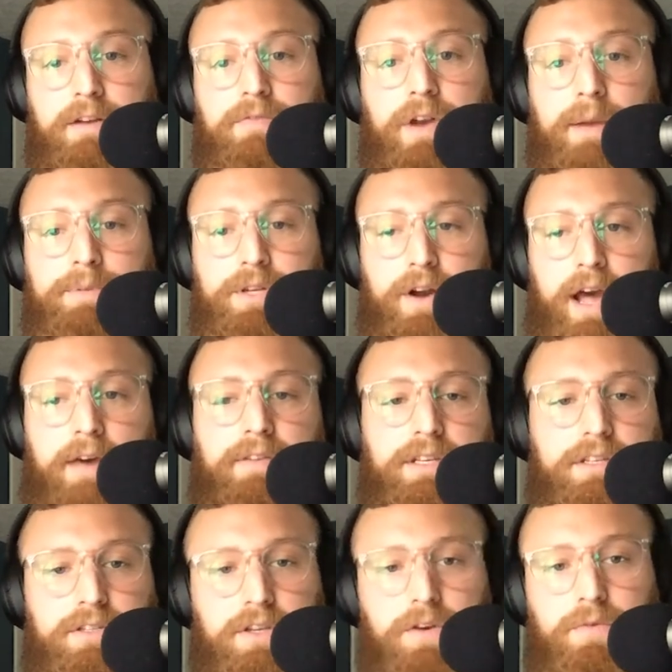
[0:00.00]
of reps you're having
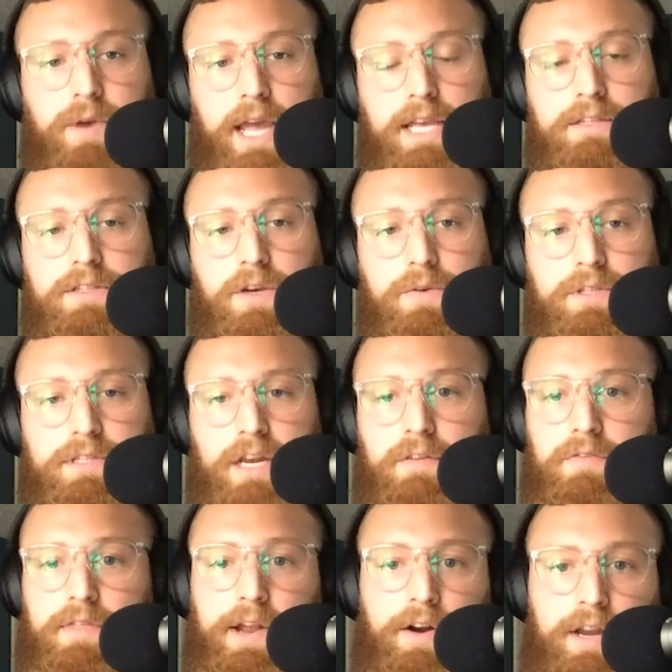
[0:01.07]
to do, right? So instead
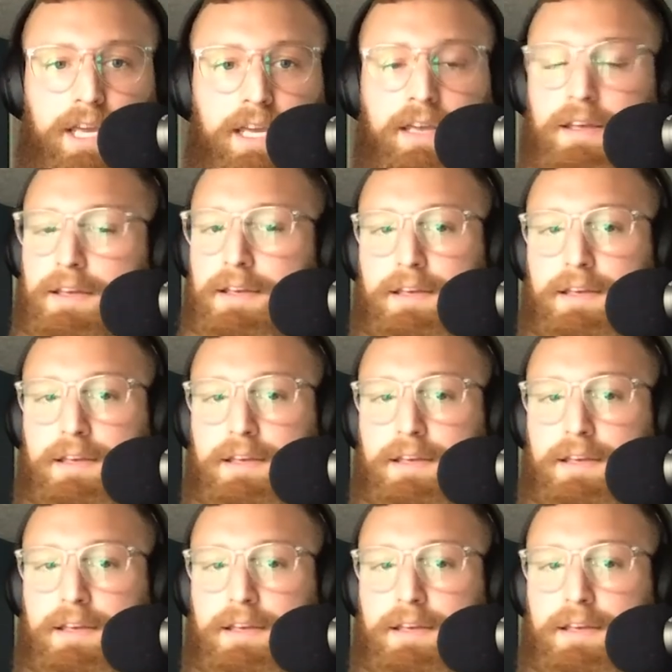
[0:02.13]
of 30,